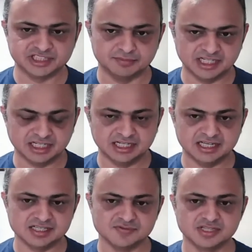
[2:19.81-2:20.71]
some early
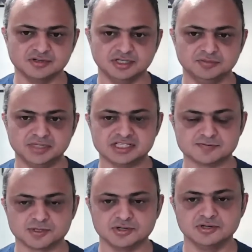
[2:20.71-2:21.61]
days with
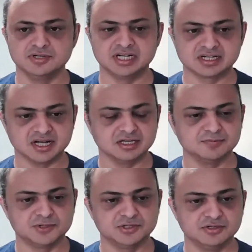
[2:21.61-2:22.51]
coinbase pro and
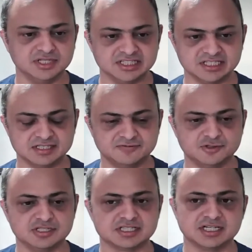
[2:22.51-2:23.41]
kraken pro and other
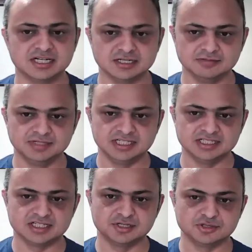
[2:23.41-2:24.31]
folks starting to build
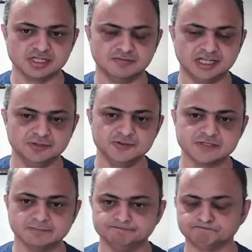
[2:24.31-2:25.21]
institutional venues